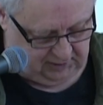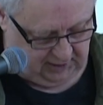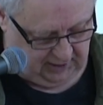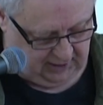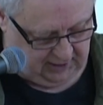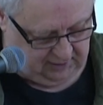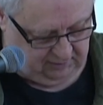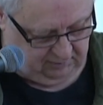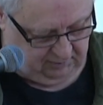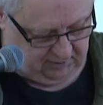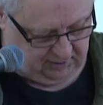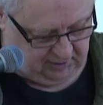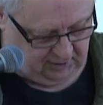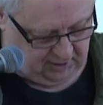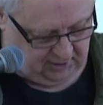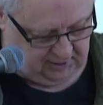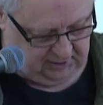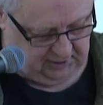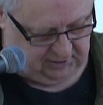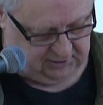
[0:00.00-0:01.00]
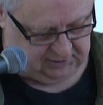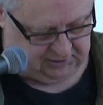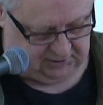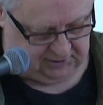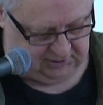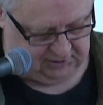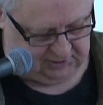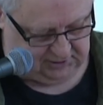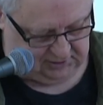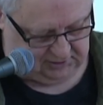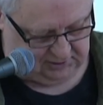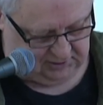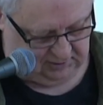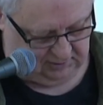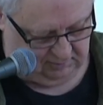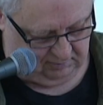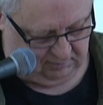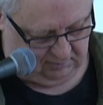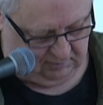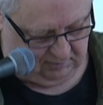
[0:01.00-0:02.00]
had with audiences,
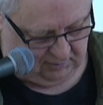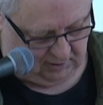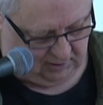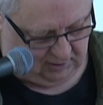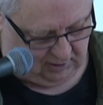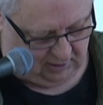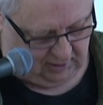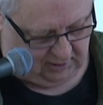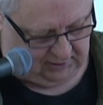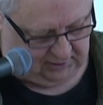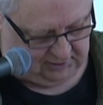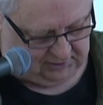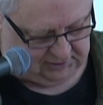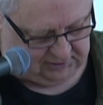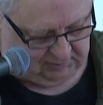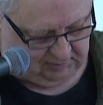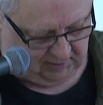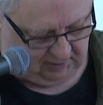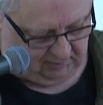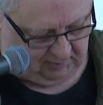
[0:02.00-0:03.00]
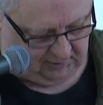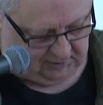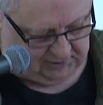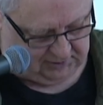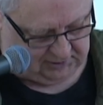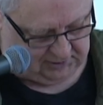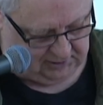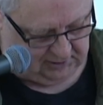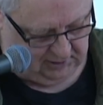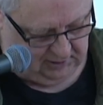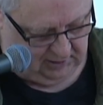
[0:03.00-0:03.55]
audience members,